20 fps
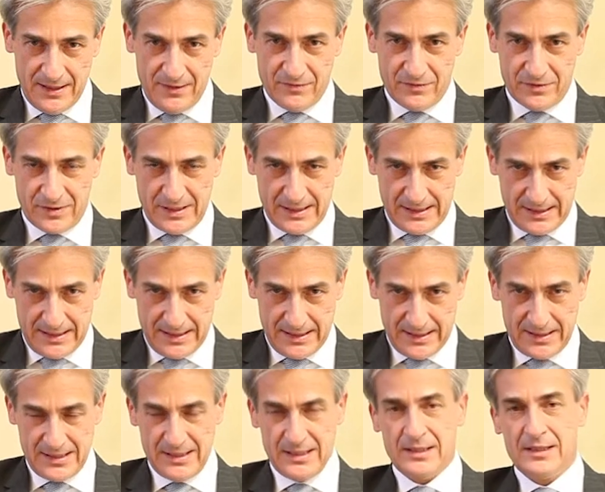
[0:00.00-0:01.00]
for
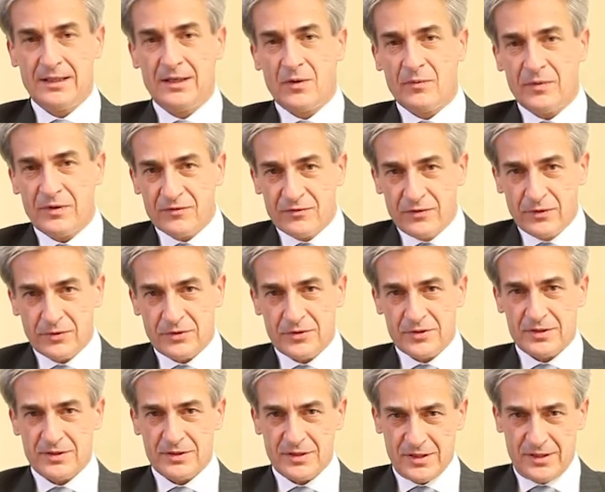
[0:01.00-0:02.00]
success. We
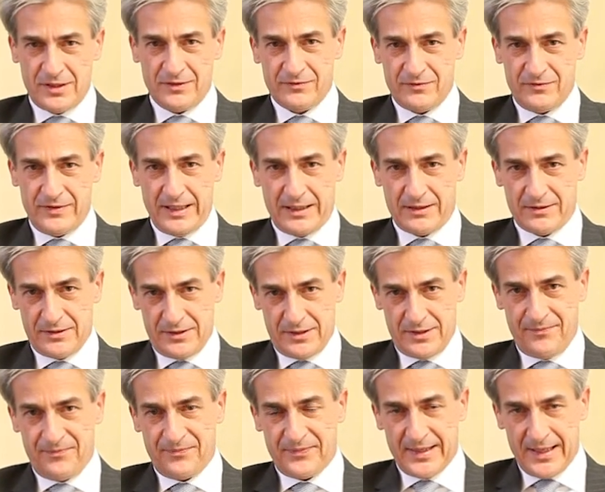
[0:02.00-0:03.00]
focus on the soft factors
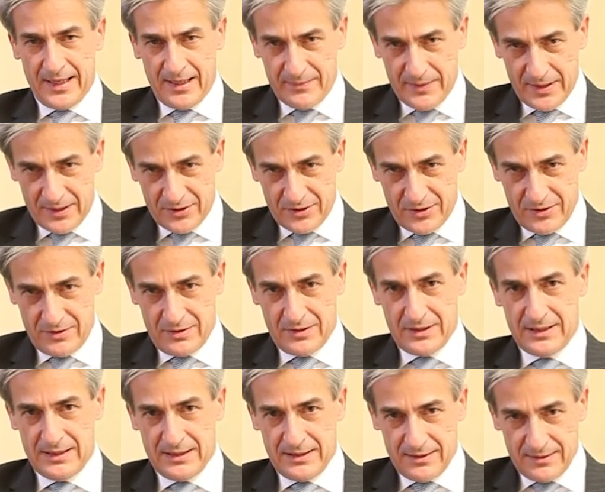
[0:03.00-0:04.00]
and make sure
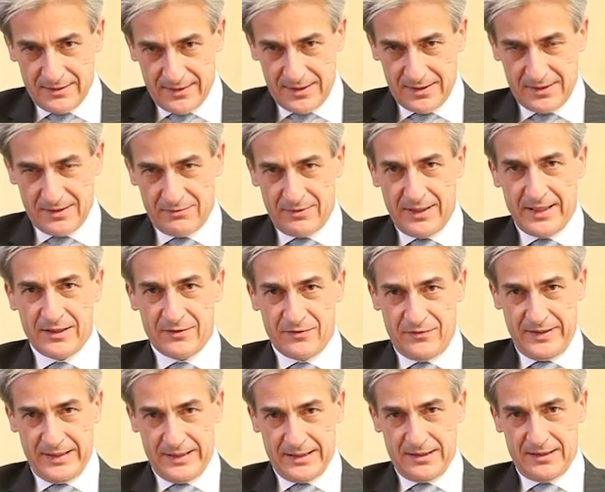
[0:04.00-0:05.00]
there is the right
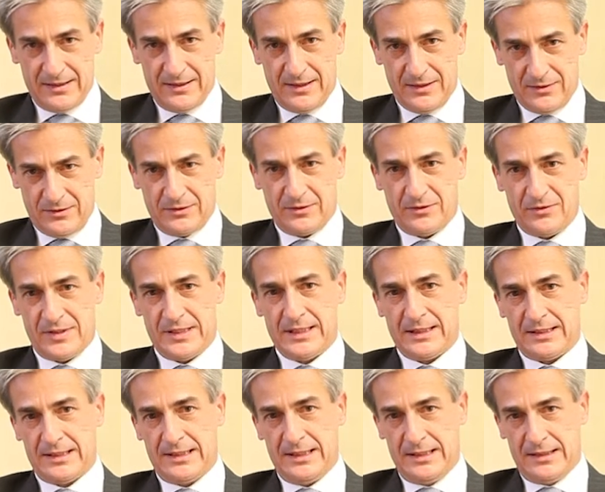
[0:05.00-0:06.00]
fit in order to
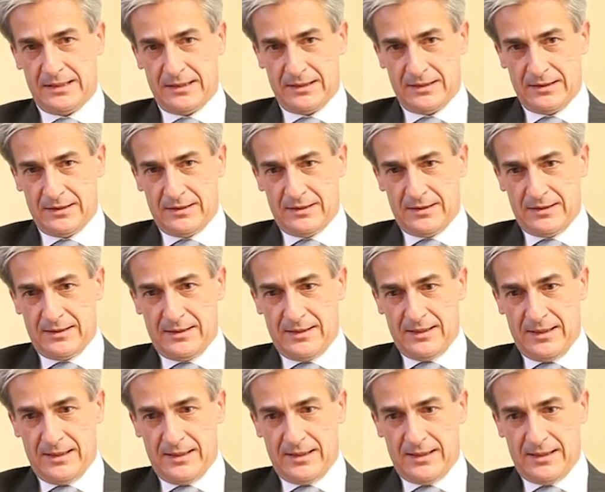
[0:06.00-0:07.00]
succeed.
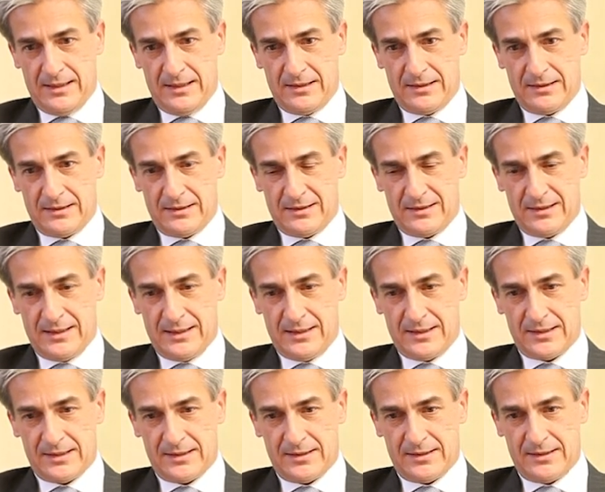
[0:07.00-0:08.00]
And
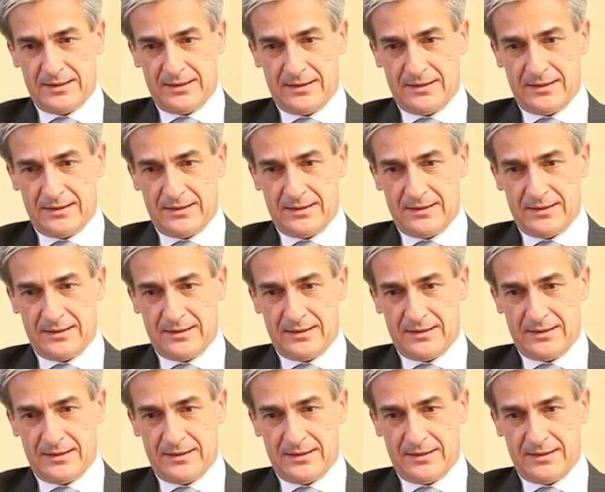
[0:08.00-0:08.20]
as